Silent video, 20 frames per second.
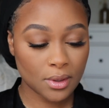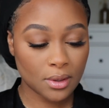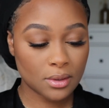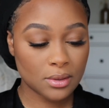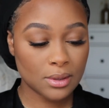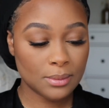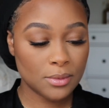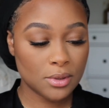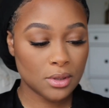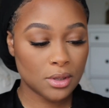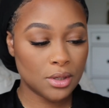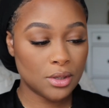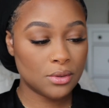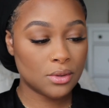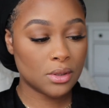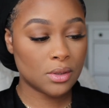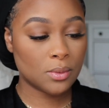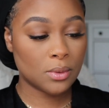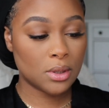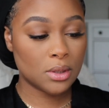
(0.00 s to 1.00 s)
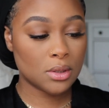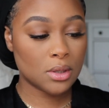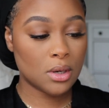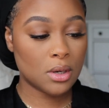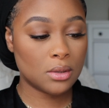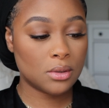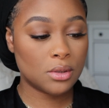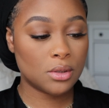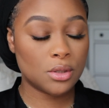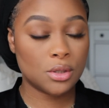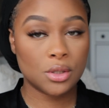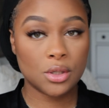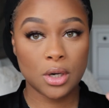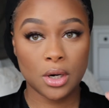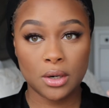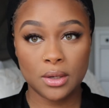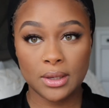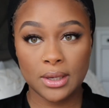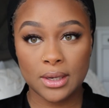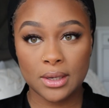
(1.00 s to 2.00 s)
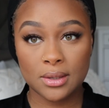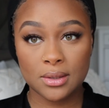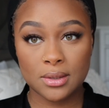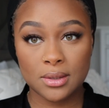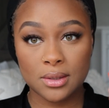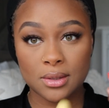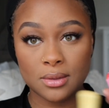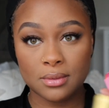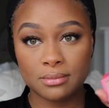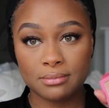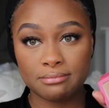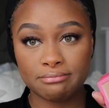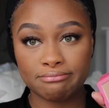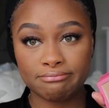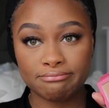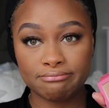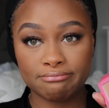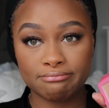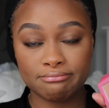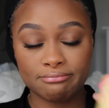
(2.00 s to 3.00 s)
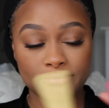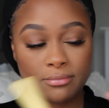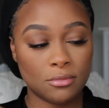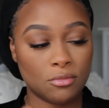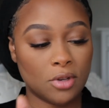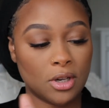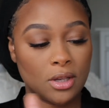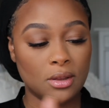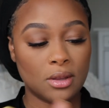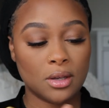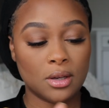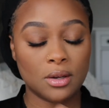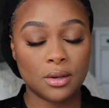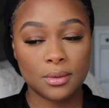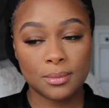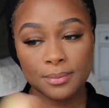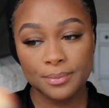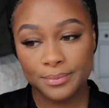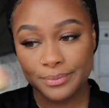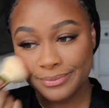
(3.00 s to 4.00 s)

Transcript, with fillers: So I'm just gonna use this one. It's called Starlit, right there.